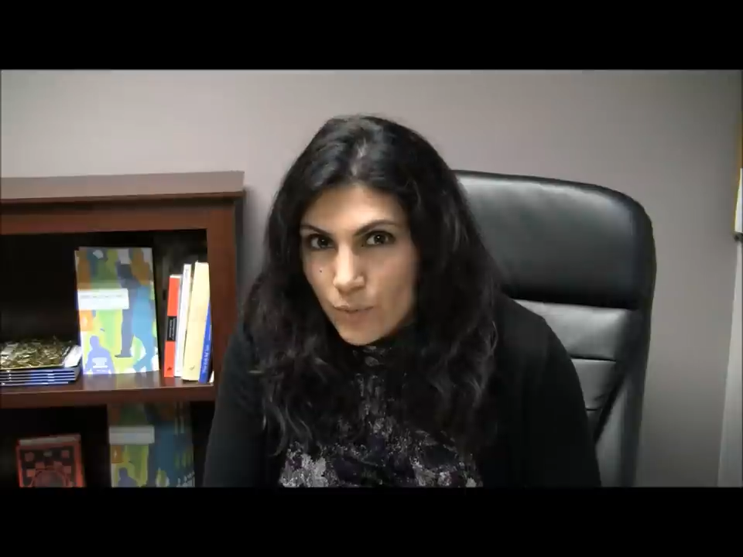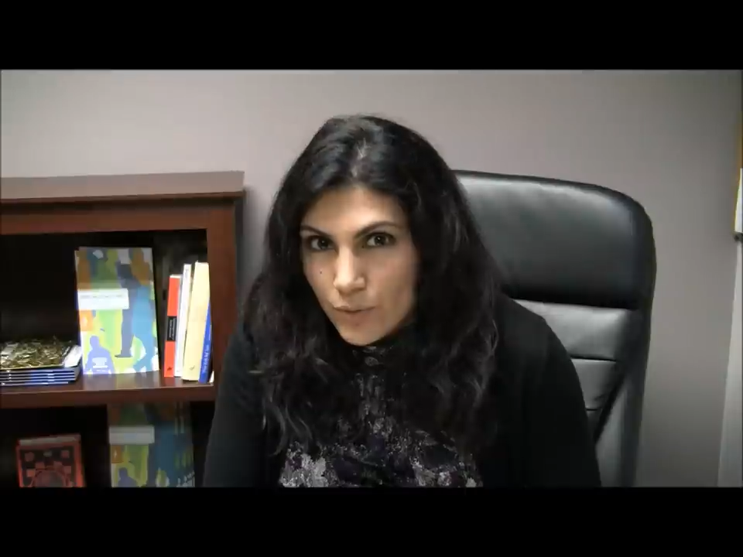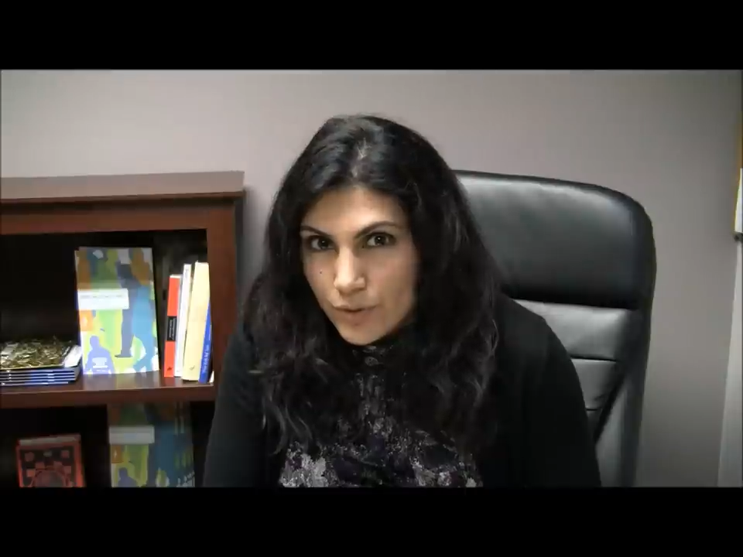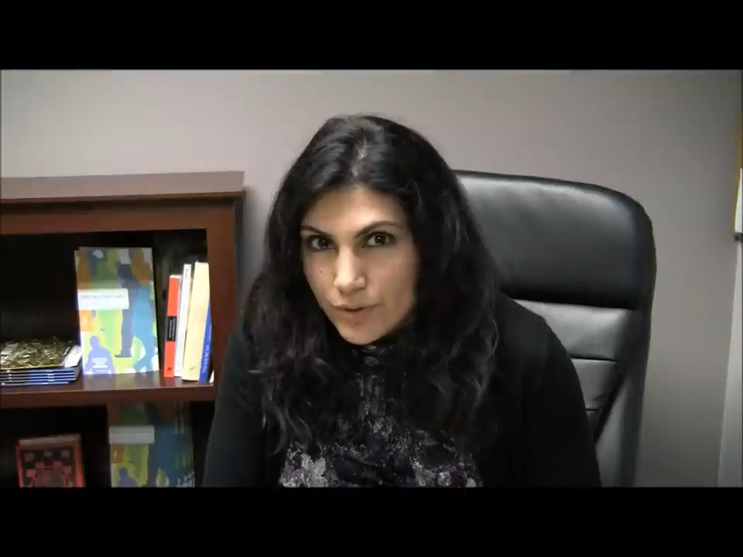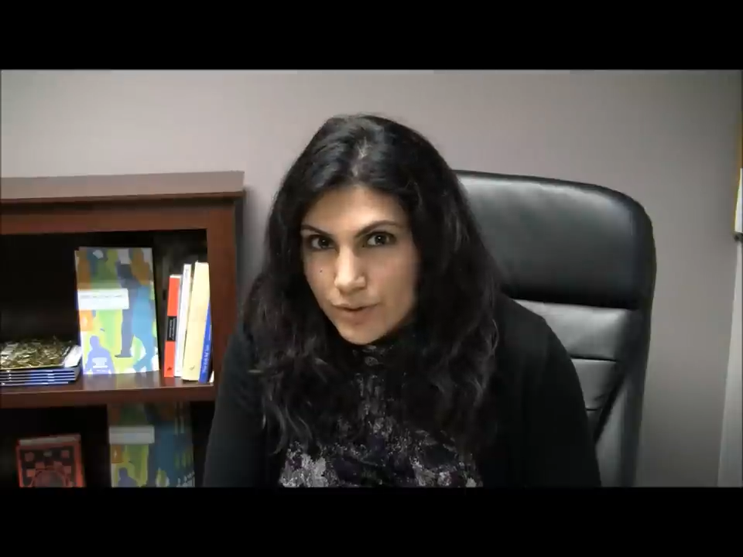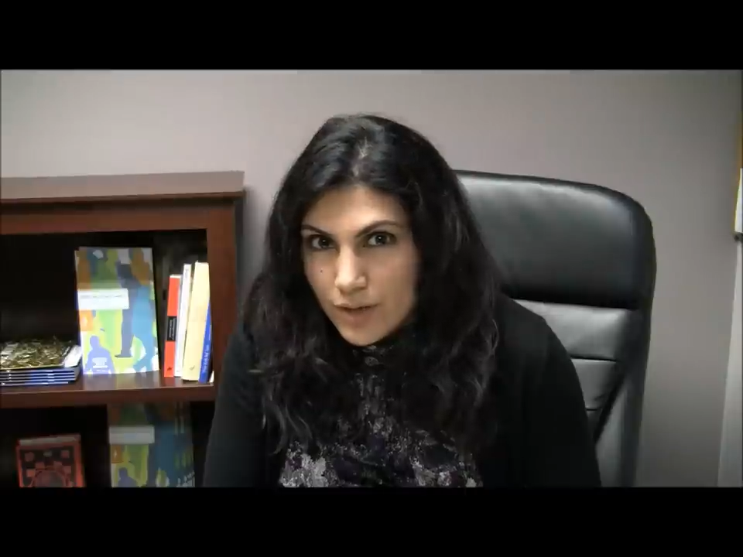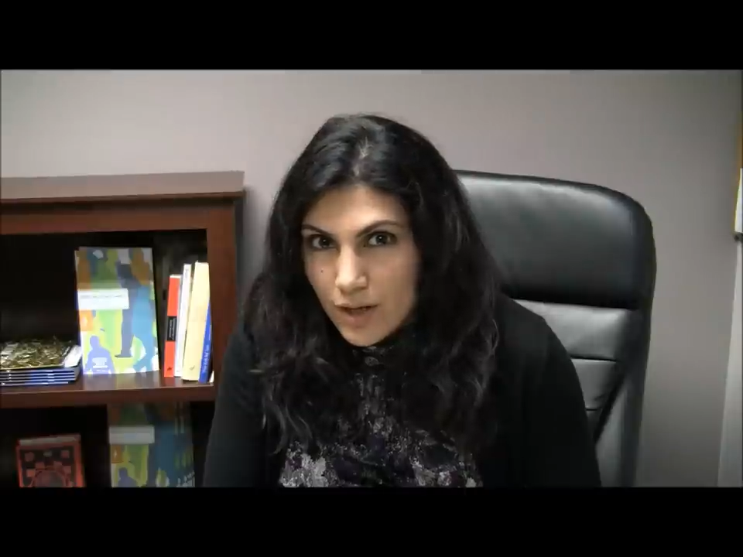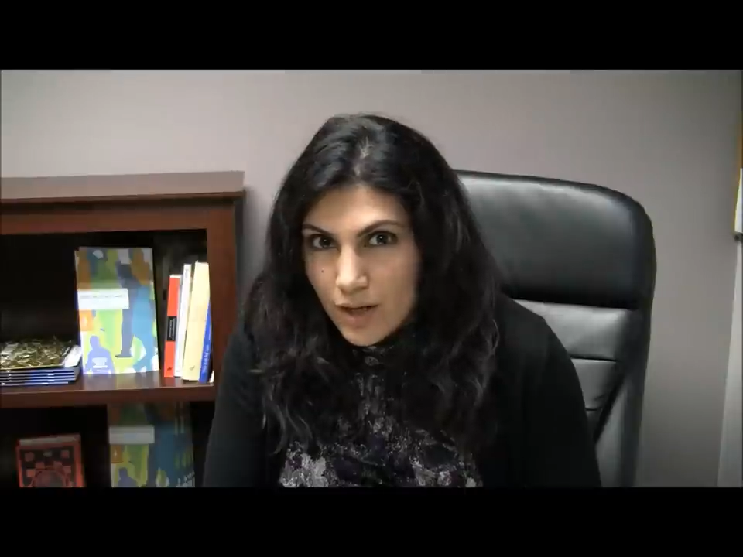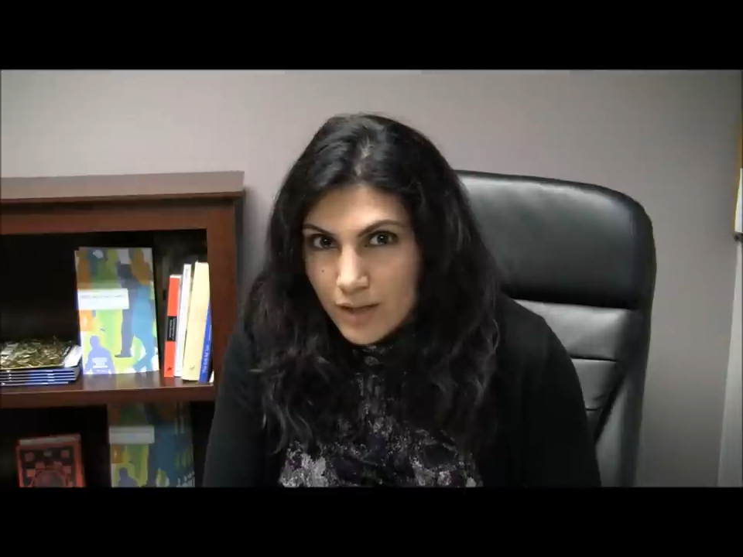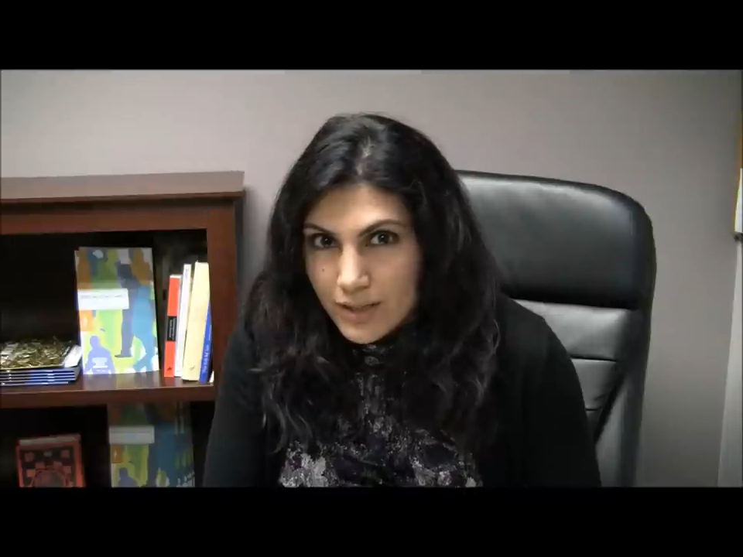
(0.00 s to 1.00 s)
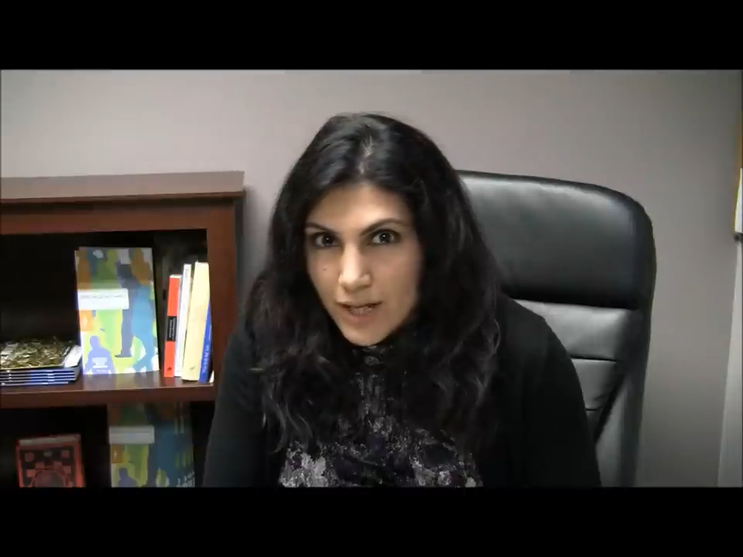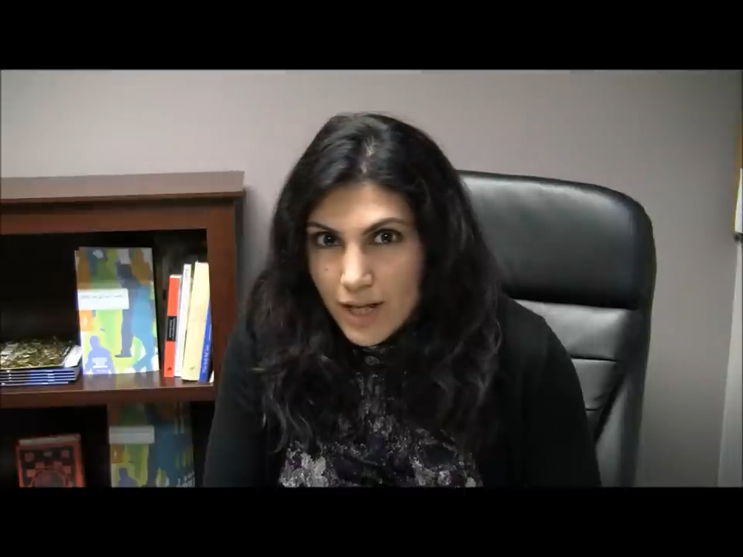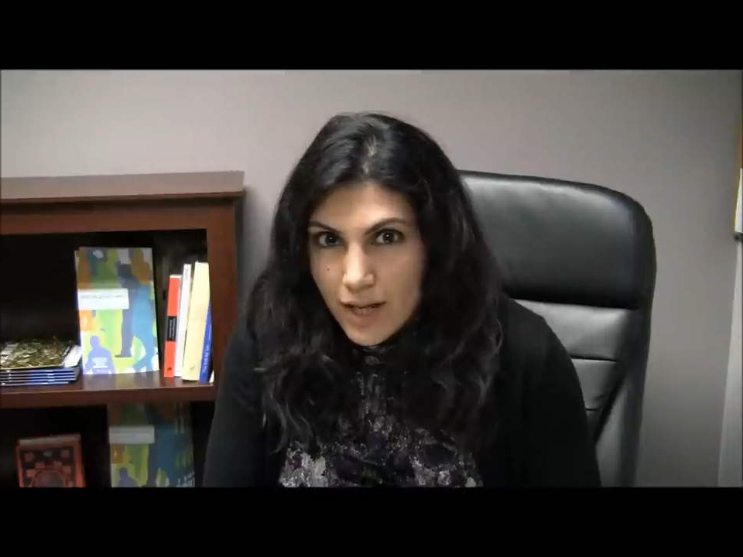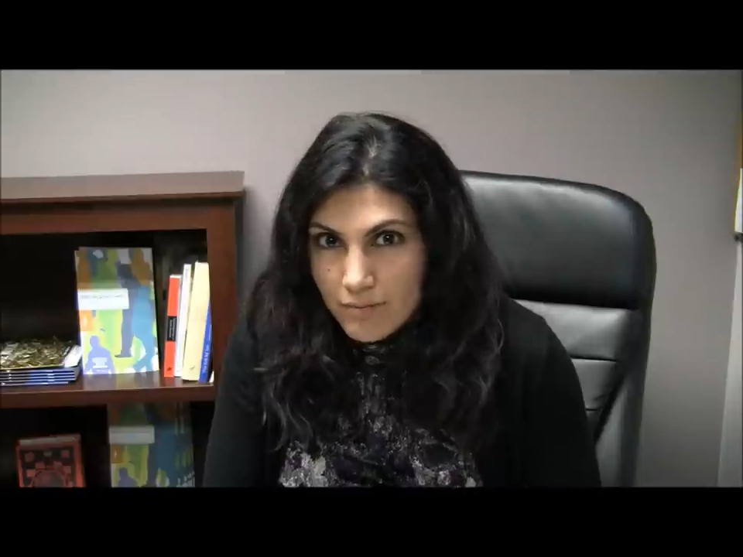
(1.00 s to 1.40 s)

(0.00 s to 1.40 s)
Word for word: orders on